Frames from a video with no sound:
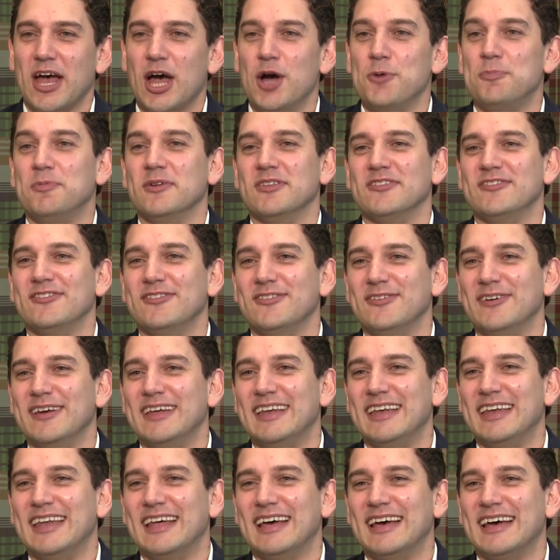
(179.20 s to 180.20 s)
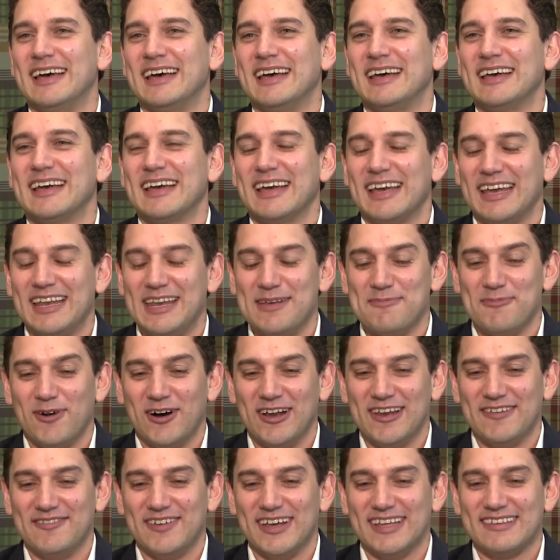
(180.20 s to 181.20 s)
open to in
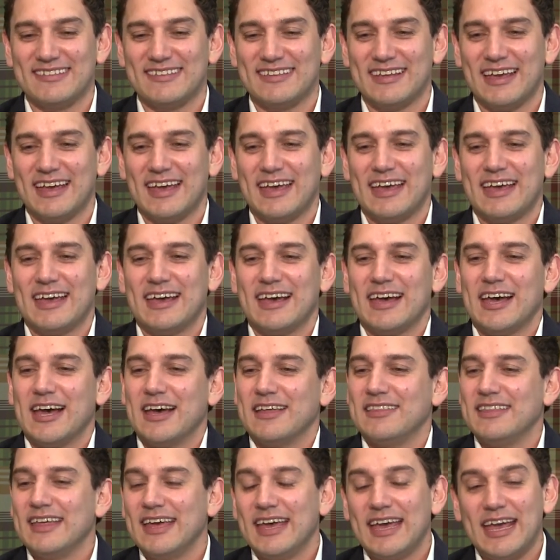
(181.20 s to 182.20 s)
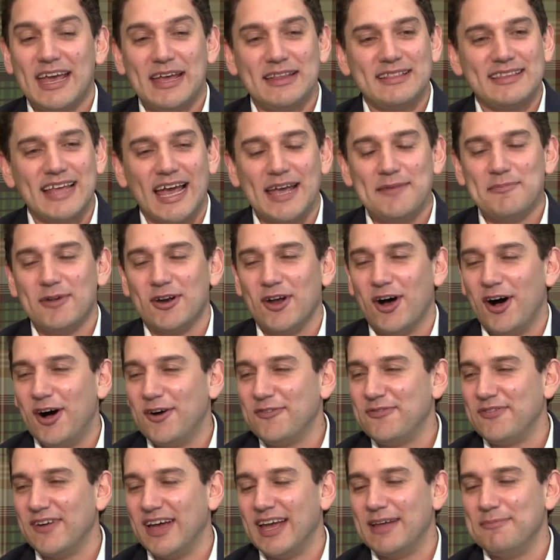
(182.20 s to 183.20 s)
Imalivest. There, Damon
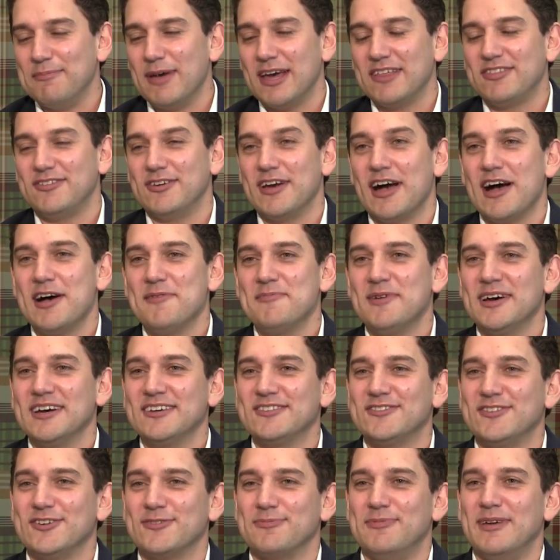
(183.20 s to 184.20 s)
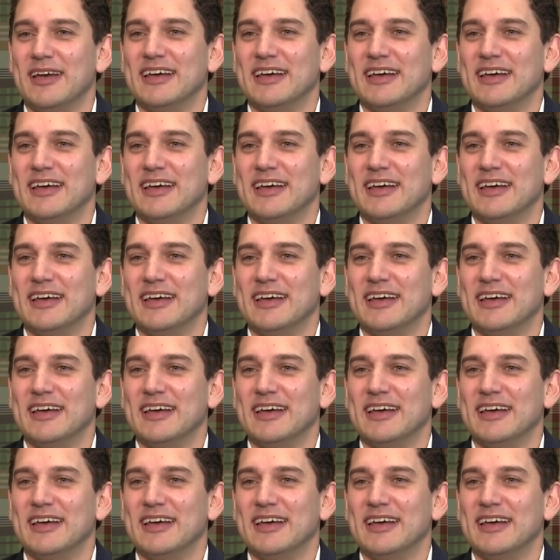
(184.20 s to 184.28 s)
Hoff and Matthew Auerbach took